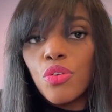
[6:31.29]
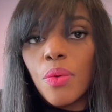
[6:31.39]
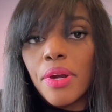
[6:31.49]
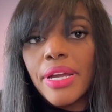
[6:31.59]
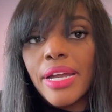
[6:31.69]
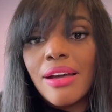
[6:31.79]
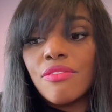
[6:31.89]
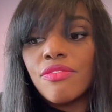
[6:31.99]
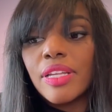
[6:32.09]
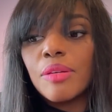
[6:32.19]
where I
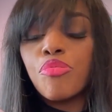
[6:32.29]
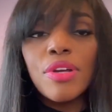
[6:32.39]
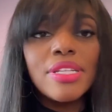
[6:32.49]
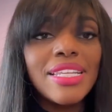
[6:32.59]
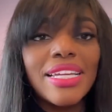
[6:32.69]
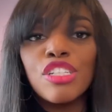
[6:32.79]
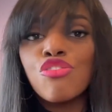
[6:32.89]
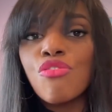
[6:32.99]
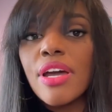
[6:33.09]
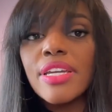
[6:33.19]
have like brands I can
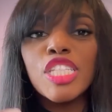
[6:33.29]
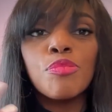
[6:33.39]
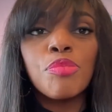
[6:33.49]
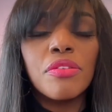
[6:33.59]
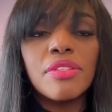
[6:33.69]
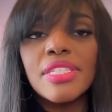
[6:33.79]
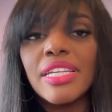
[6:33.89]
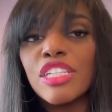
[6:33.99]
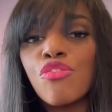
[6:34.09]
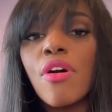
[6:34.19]
try, experiences I
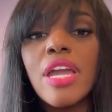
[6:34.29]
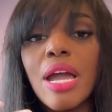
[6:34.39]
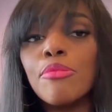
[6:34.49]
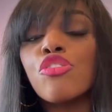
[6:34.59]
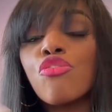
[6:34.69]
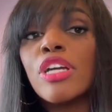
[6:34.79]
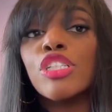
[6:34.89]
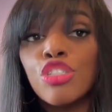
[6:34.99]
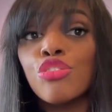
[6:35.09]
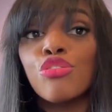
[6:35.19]
can try, I'm going
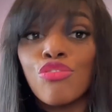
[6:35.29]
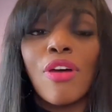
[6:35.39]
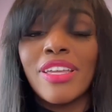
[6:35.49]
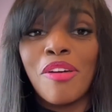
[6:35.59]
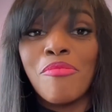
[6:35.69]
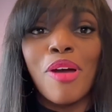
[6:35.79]
to try them.